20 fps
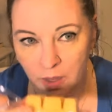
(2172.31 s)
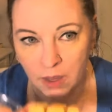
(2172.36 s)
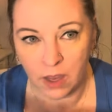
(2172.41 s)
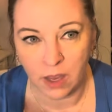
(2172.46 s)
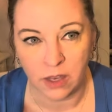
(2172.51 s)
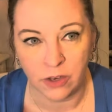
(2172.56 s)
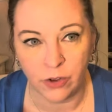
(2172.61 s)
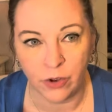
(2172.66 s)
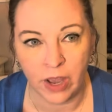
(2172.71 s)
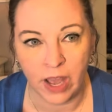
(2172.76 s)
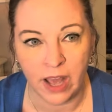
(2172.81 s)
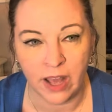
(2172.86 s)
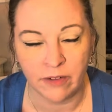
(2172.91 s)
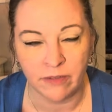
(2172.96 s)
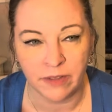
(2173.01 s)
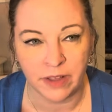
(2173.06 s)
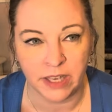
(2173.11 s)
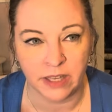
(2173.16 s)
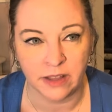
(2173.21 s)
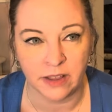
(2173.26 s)
and you have
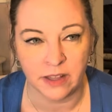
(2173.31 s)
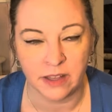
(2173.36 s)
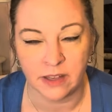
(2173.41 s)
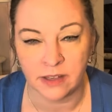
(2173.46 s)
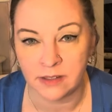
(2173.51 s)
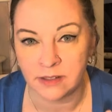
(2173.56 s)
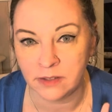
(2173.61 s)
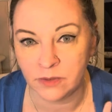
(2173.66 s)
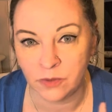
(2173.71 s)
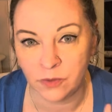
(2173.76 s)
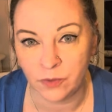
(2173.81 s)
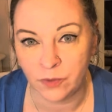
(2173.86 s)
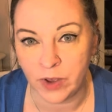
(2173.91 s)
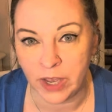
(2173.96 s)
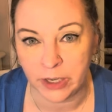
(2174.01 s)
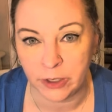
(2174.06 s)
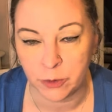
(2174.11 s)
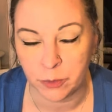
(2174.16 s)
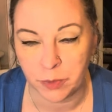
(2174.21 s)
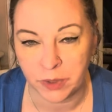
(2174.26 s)
like this
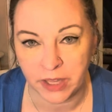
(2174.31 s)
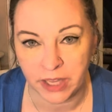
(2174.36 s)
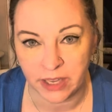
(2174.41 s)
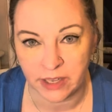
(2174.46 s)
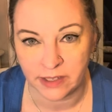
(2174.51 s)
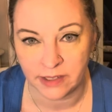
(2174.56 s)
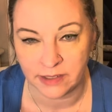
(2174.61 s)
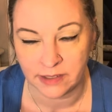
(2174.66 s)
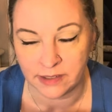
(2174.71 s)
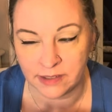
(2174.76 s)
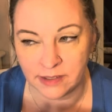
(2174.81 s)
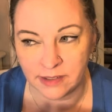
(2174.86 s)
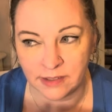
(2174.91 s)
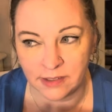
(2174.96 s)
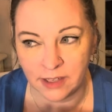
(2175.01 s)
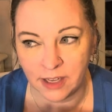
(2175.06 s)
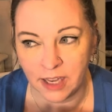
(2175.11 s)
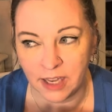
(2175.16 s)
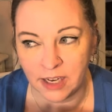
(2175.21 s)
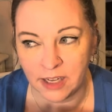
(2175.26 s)
fireplace
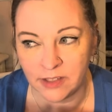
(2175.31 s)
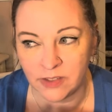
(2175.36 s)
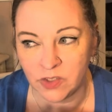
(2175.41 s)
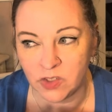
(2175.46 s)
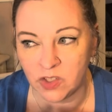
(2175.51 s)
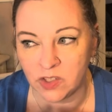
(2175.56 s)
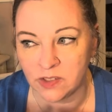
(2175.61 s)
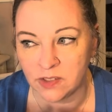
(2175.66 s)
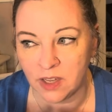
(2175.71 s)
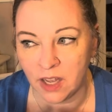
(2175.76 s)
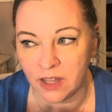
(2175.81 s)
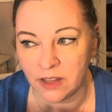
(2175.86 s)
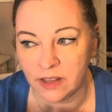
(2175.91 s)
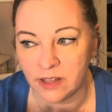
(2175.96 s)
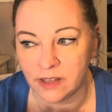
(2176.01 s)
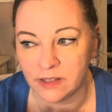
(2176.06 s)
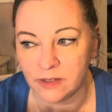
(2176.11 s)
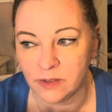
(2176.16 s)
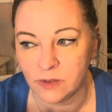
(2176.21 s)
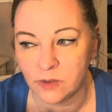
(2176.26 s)
and it's just got
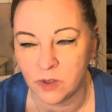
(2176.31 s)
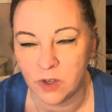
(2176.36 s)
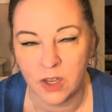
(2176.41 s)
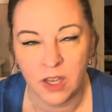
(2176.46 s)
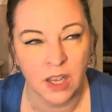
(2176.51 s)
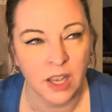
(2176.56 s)
this